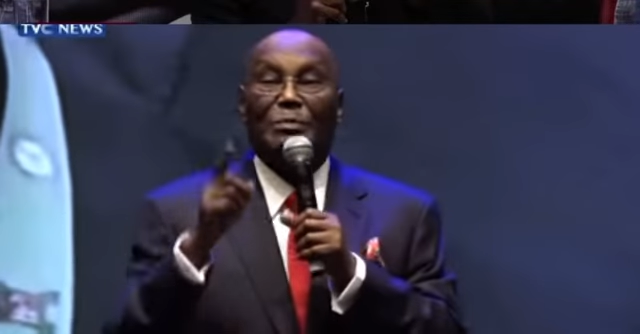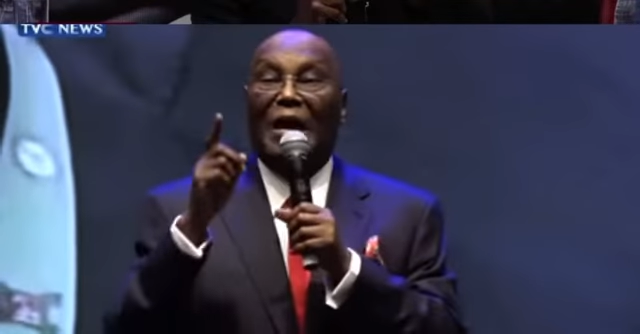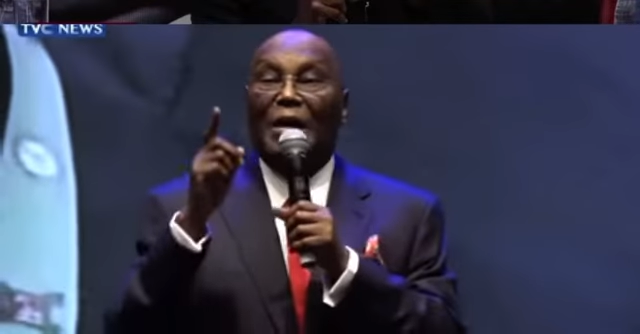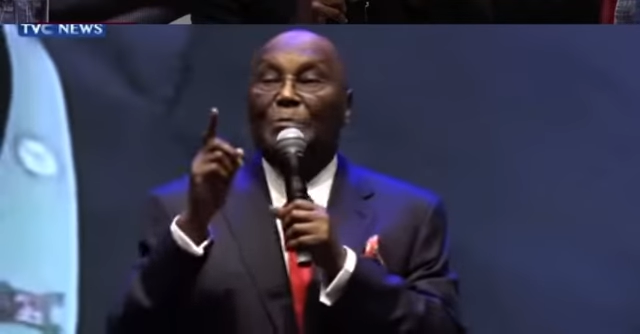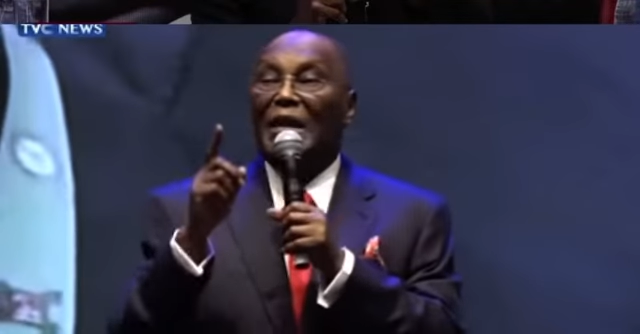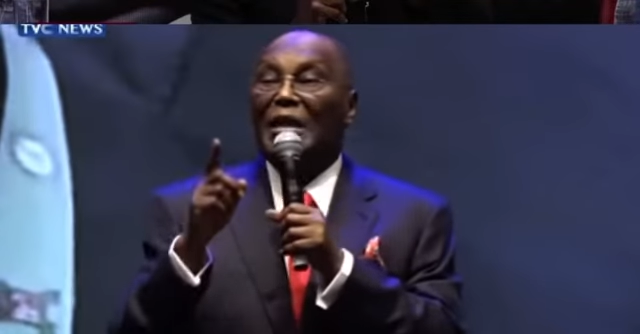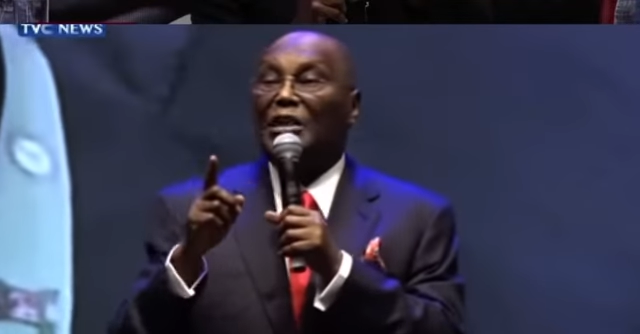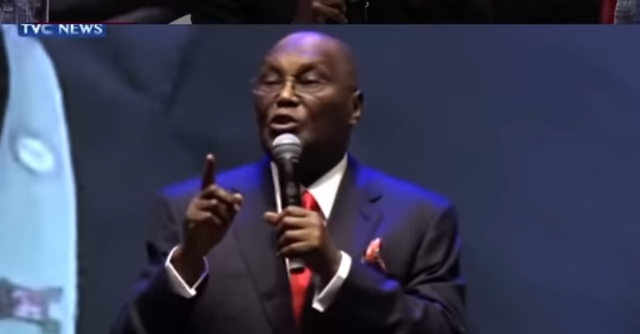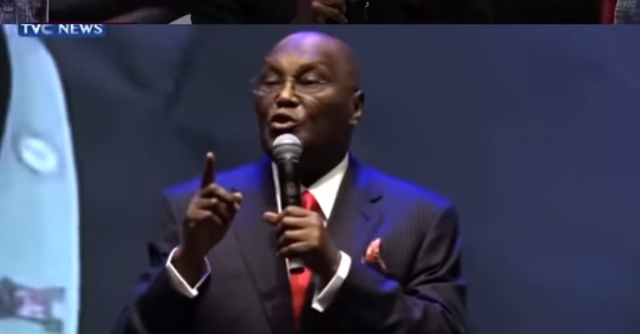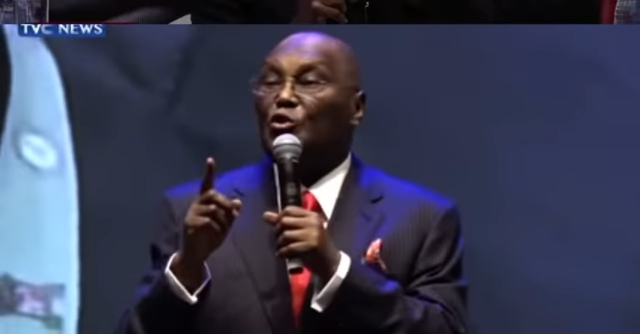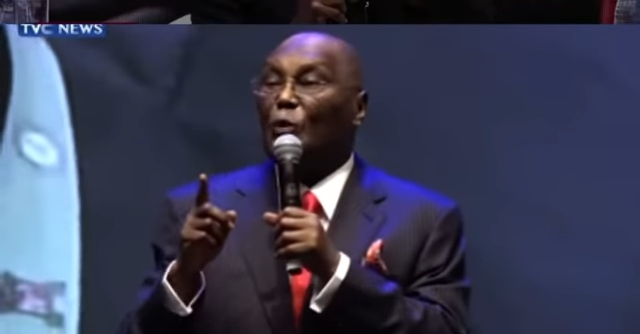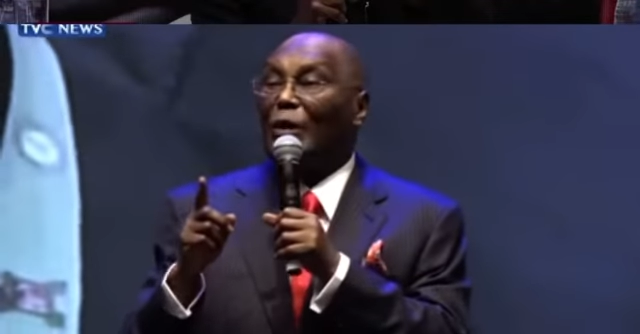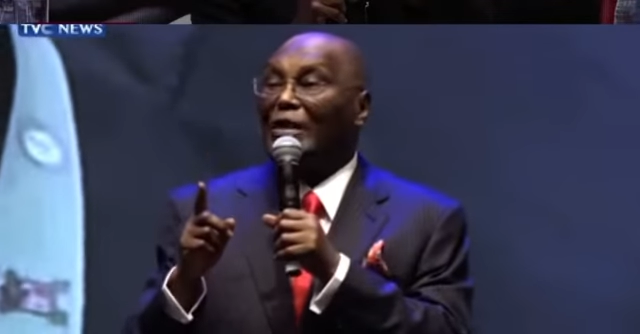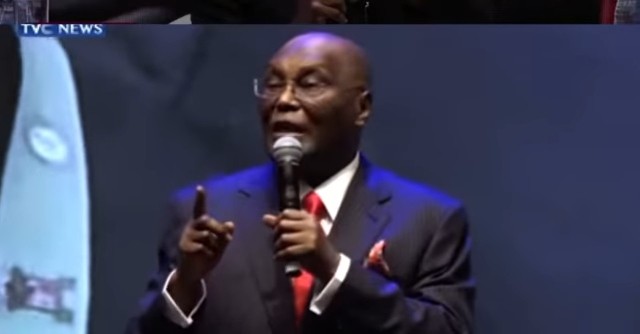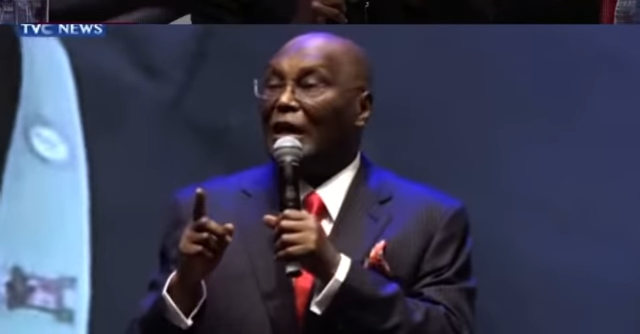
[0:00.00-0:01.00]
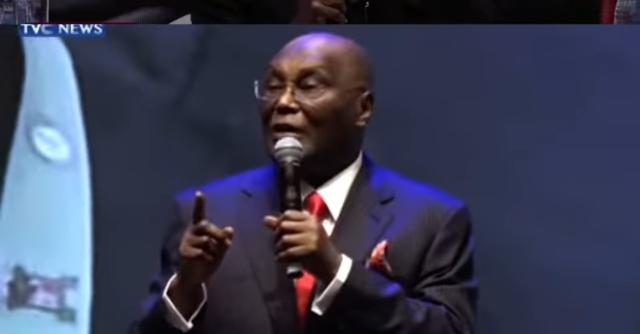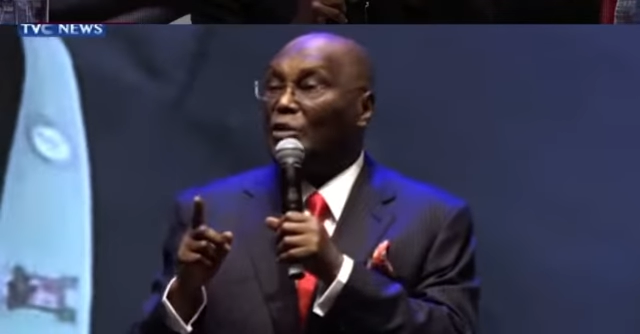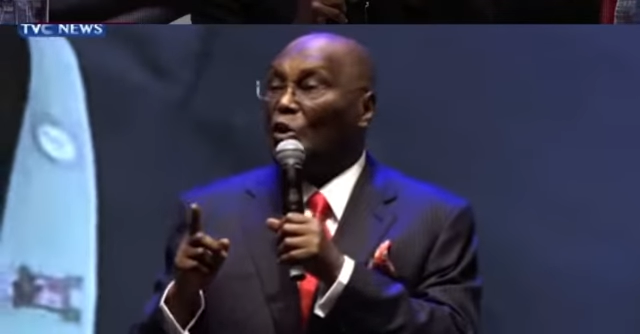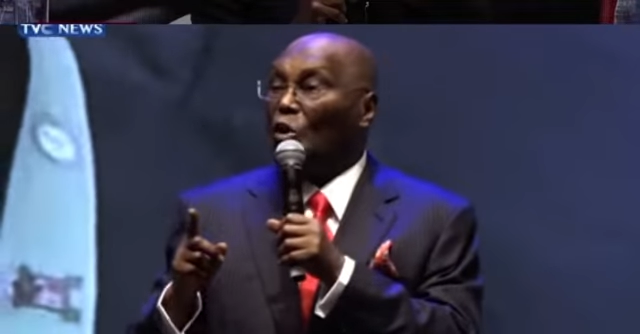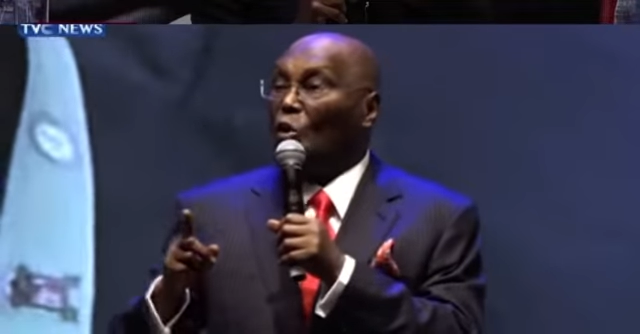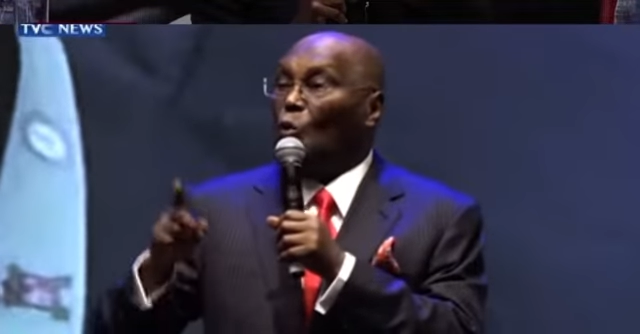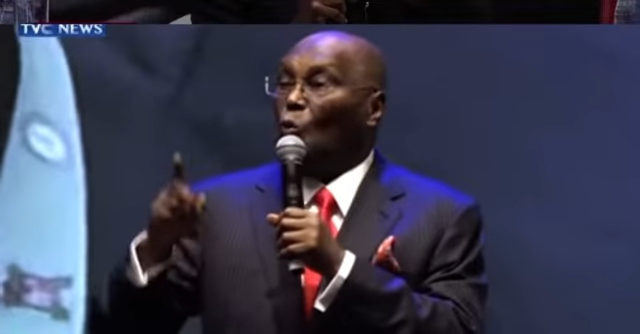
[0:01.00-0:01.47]
by making sure
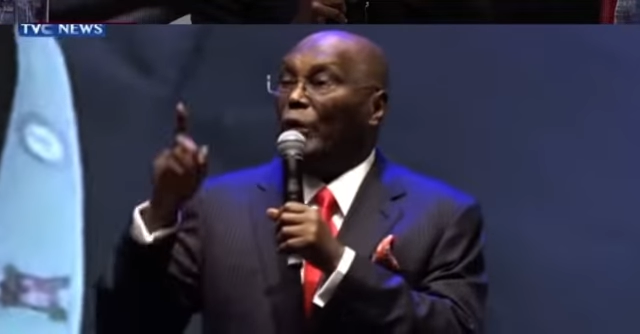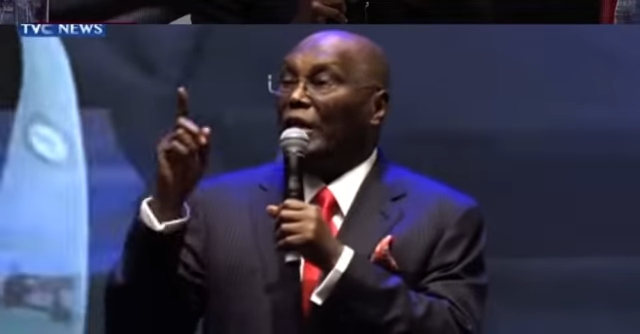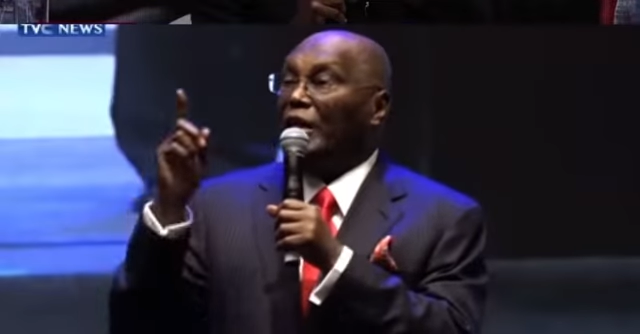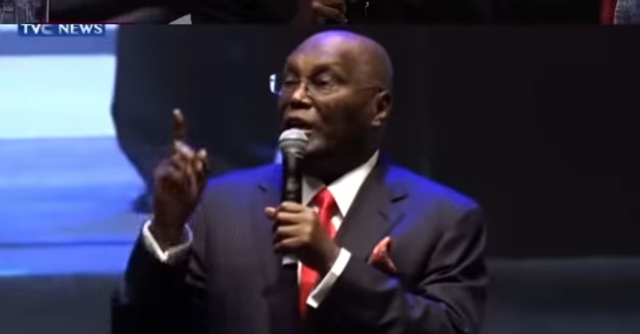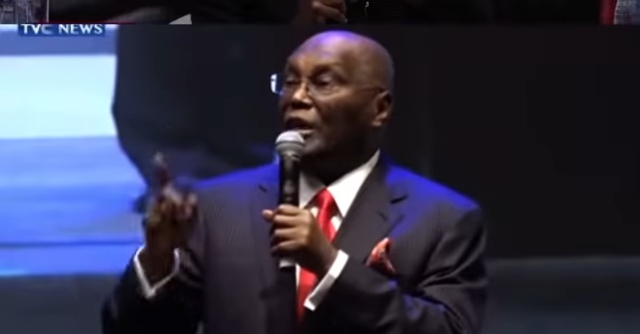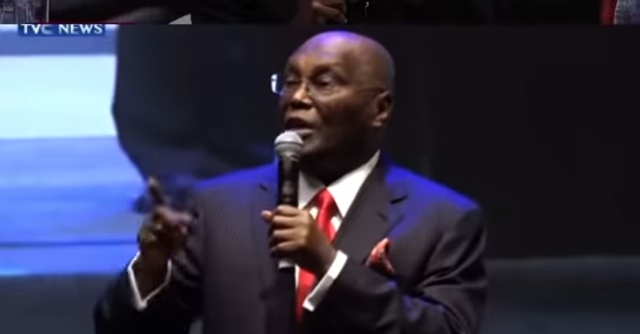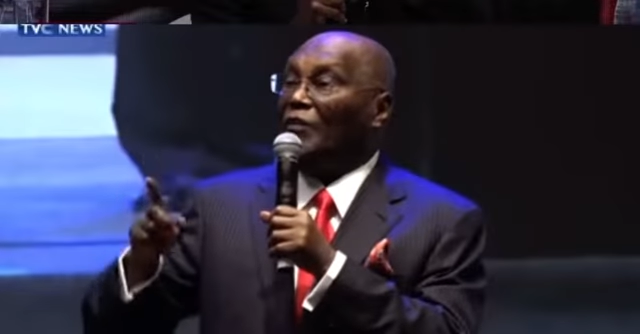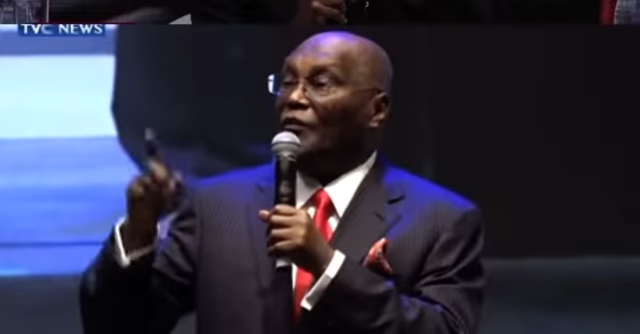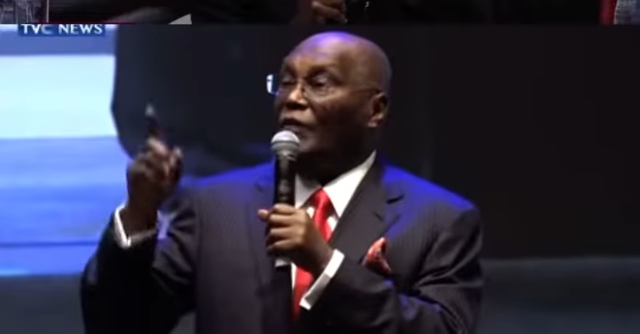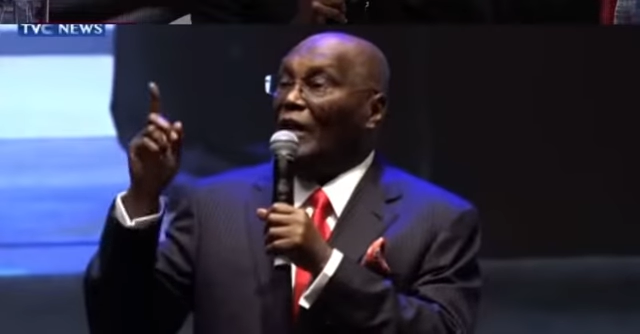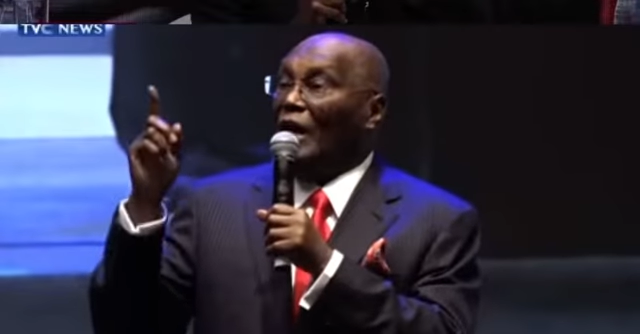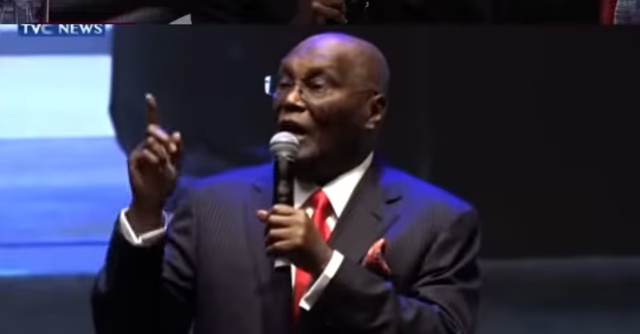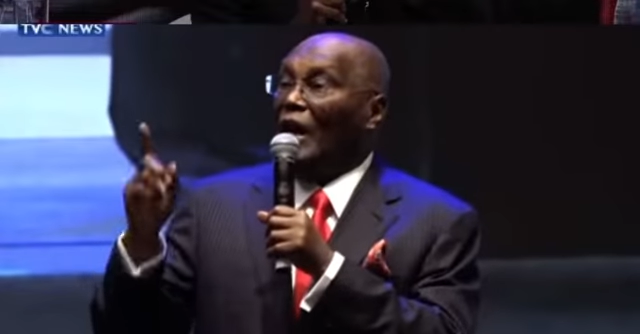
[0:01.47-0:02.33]
that we give